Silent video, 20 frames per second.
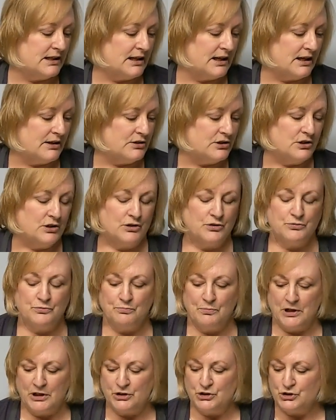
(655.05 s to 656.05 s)

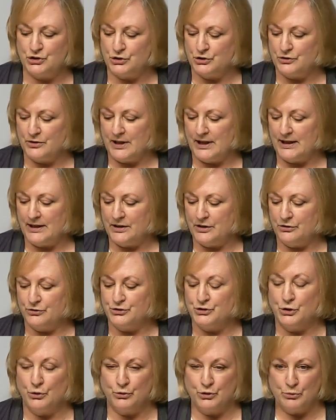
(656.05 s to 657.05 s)
and make sure that
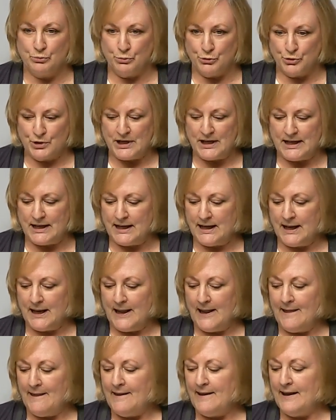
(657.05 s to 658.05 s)
there's no debris,
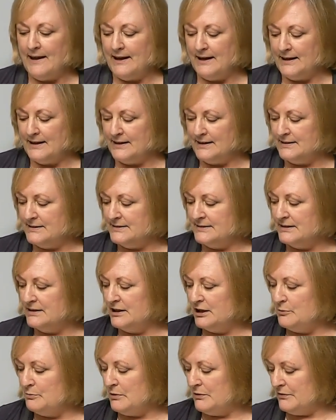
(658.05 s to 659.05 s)
and
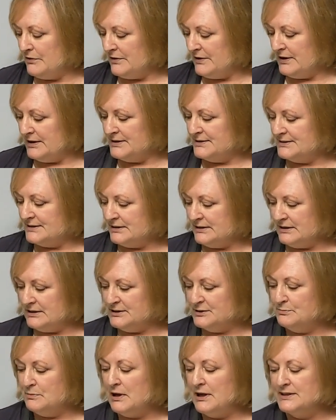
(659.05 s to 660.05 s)
keep everything as
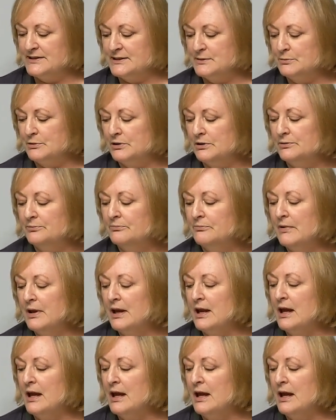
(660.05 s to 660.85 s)
clean as possible.